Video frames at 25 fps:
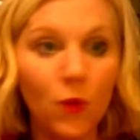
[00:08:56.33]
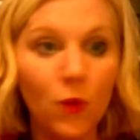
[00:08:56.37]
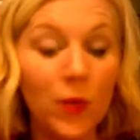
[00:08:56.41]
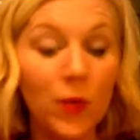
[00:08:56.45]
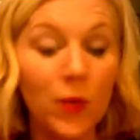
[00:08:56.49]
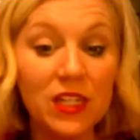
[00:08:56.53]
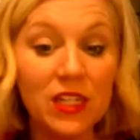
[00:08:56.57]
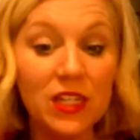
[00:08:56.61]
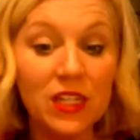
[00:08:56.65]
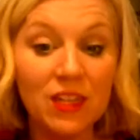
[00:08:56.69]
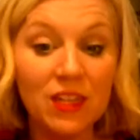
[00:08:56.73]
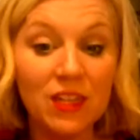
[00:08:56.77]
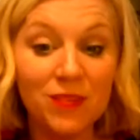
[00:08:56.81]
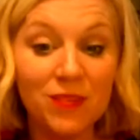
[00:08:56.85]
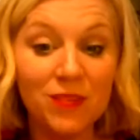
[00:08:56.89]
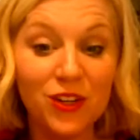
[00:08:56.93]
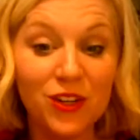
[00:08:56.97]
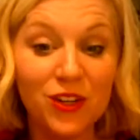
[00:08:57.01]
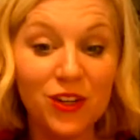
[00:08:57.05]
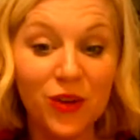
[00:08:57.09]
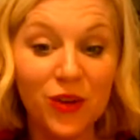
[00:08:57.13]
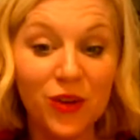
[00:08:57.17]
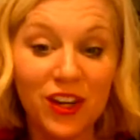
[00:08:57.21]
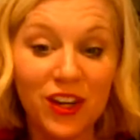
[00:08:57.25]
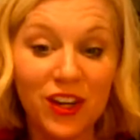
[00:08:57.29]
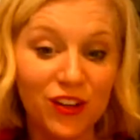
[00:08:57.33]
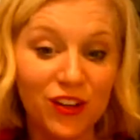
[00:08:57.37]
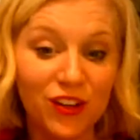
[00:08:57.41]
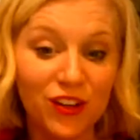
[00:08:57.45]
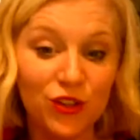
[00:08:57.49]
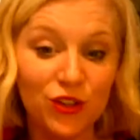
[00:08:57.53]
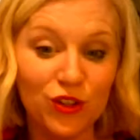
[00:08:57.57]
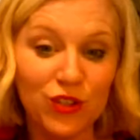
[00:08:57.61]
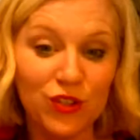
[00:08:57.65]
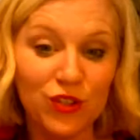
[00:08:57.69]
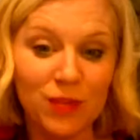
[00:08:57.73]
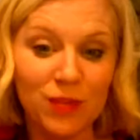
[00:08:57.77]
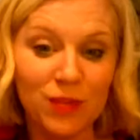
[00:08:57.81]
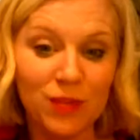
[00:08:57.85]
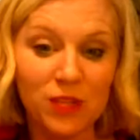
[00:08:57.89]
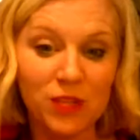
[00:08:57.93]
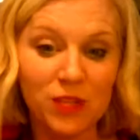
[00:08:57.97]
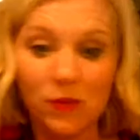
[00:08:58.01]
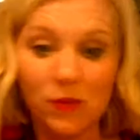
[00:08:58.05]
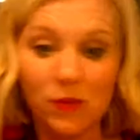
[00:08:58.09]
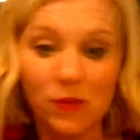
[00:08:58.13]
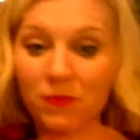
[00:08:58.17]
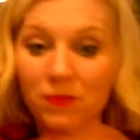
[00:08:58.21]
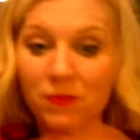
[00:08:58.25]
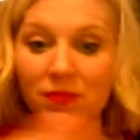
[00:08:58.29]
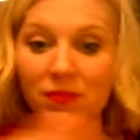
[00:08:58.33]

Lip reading: what is something you could introduce them to?